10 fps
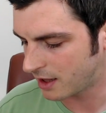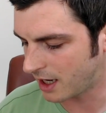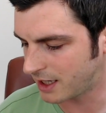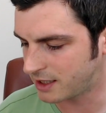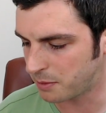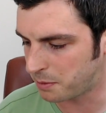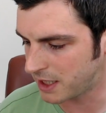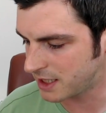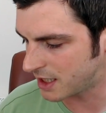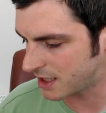That is the
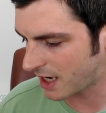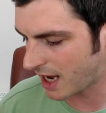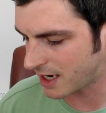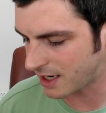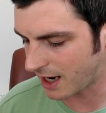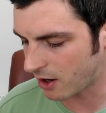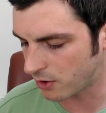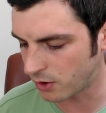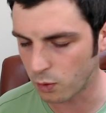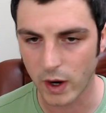business end out
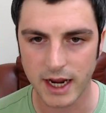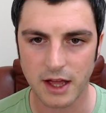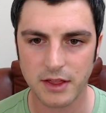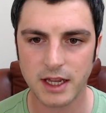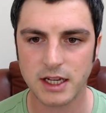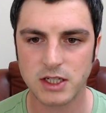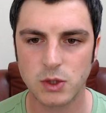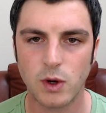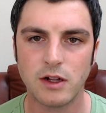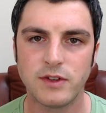of the way. I think it's
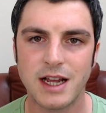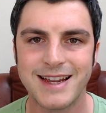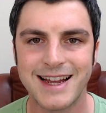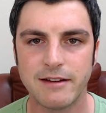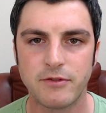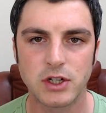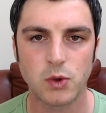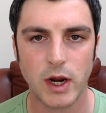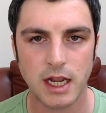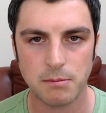$12.99 for a
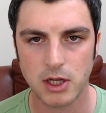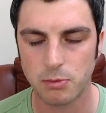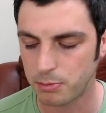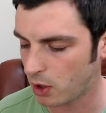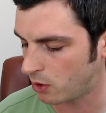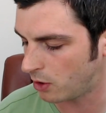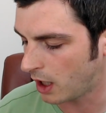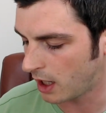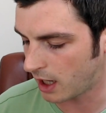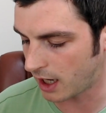20ml bottle,
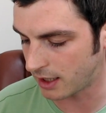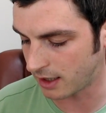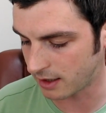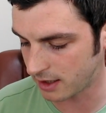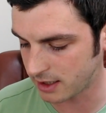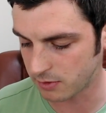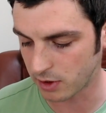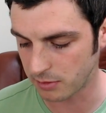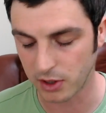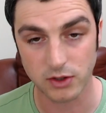and these are
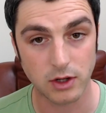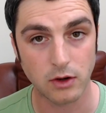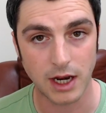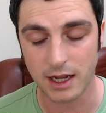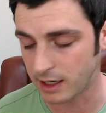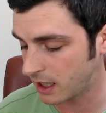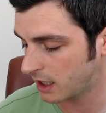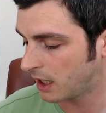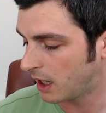what the bottles look like.